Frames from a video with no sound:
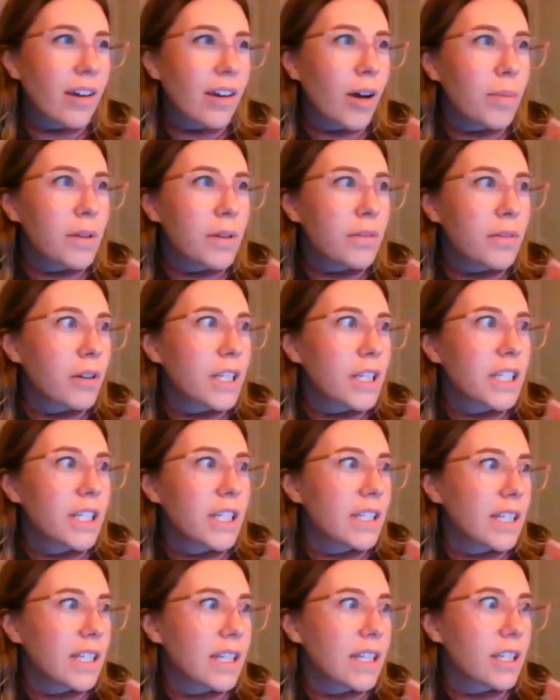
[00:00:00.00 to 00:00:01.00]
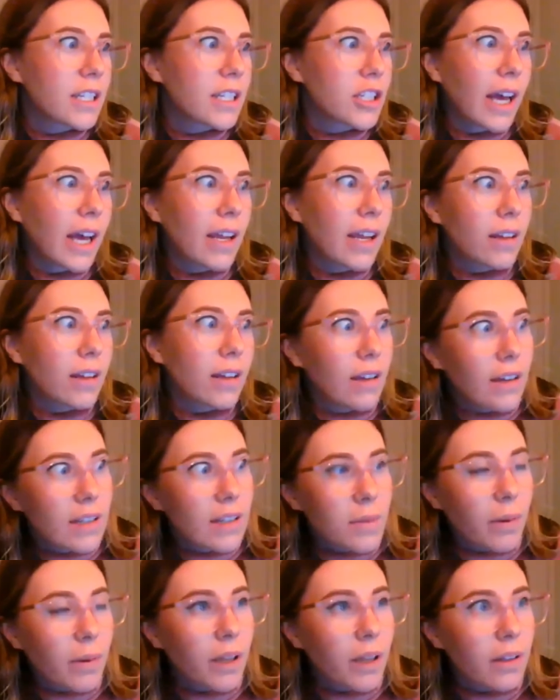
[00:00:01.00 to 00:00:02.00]
of questions in the chat as
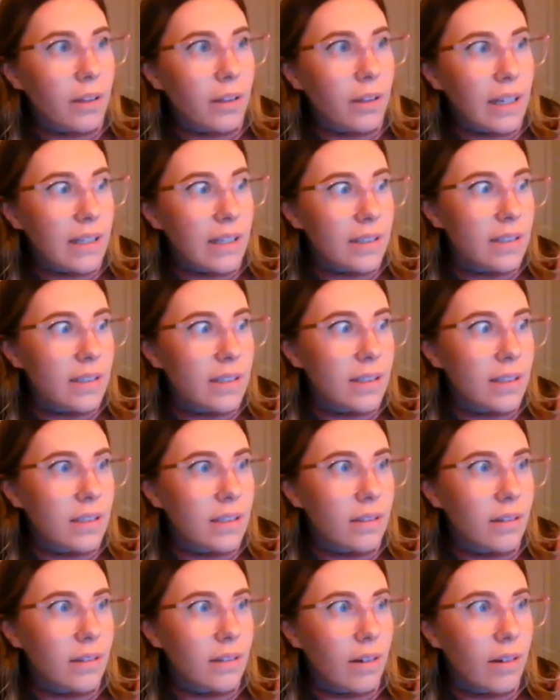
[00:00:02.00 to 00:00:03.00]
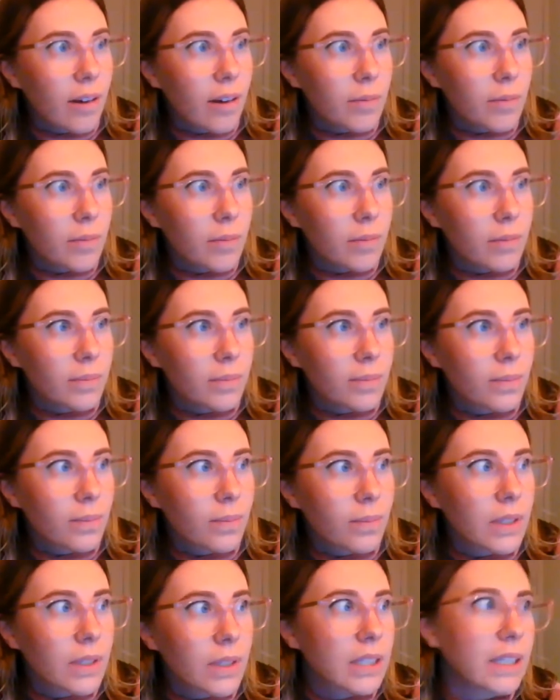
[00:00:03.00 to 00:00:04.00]
well as in
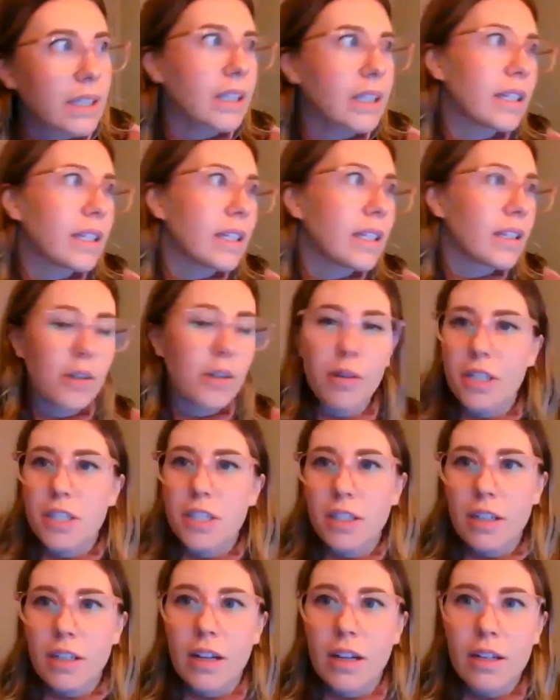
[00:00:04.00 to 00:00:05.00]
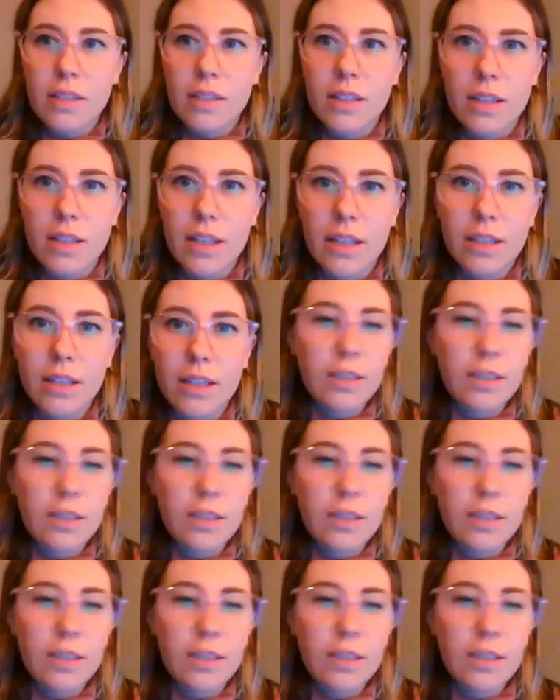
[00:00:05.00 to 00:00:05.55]
the question and answer thing.